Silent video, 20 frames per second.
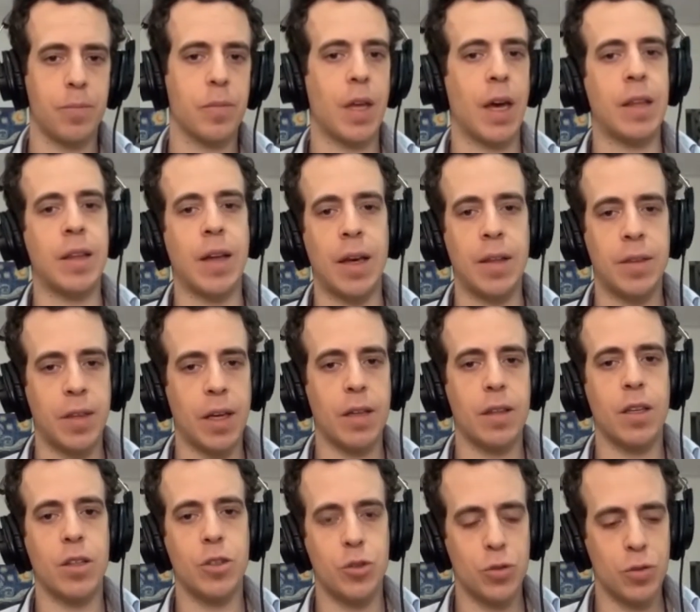And I think
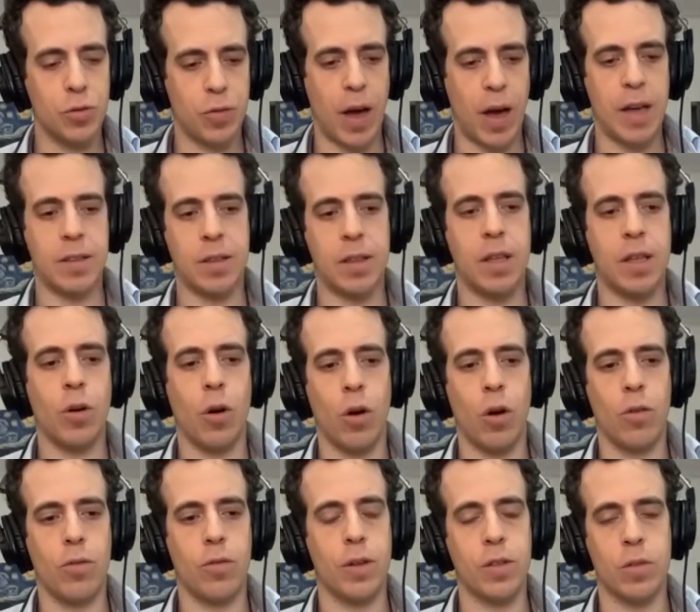they should fascinate all
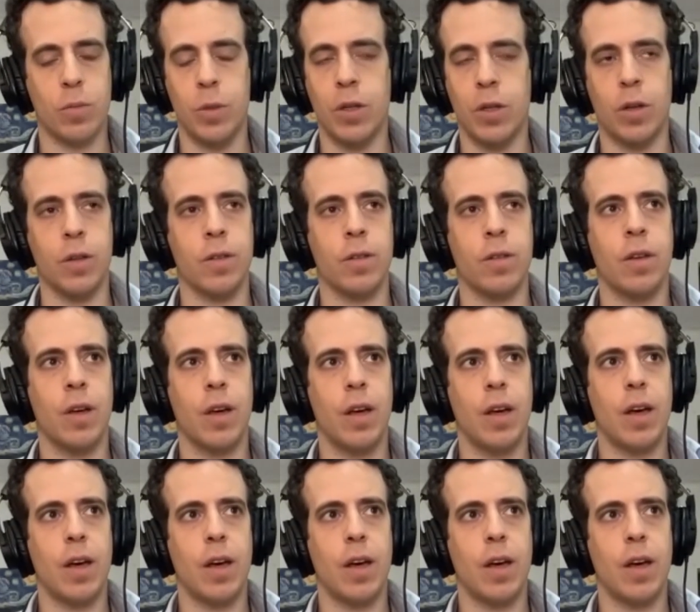of us because